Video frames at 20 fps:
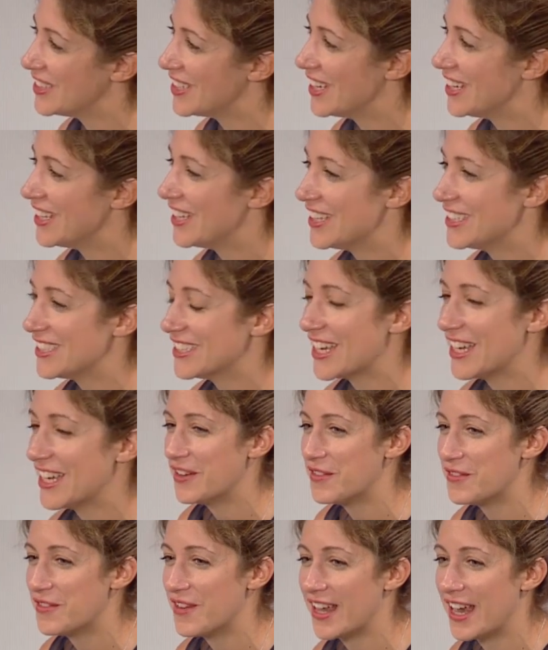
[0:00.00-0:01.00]
And that's
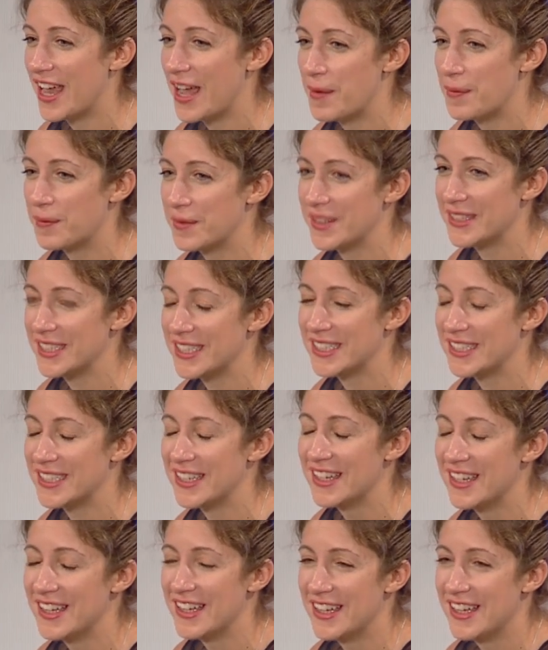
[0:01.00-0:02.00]
of what happened
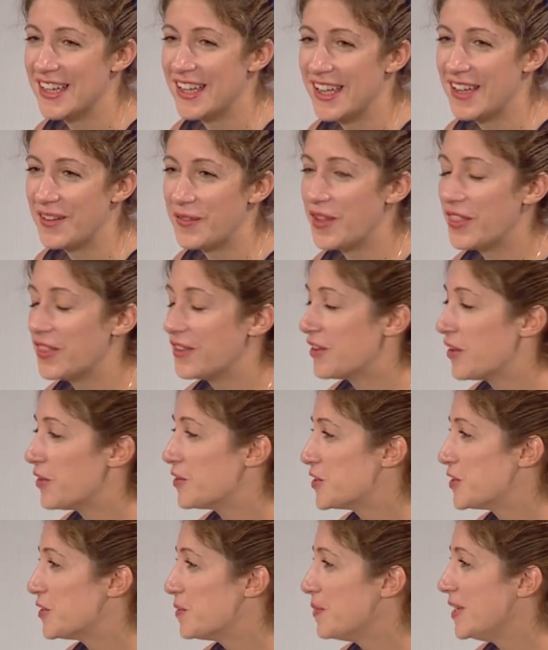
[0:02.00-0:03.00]
with
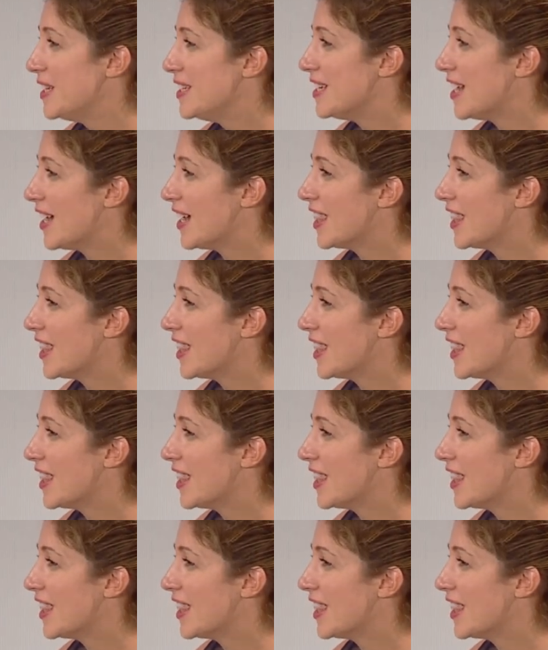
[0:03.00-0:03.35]
social media.